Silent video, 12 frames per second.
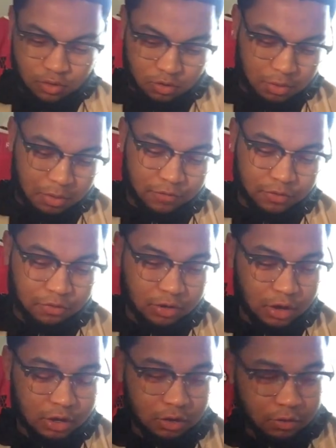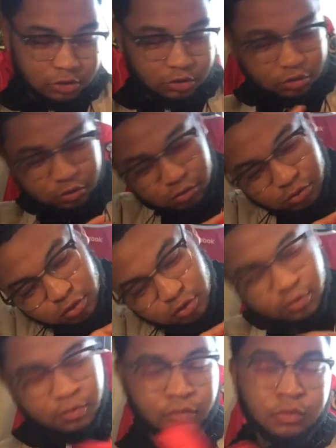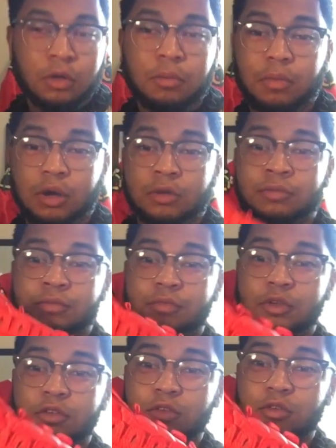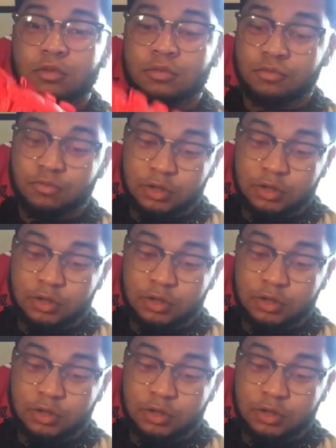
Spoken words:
One of my favorite Kanye West shoes. But these are the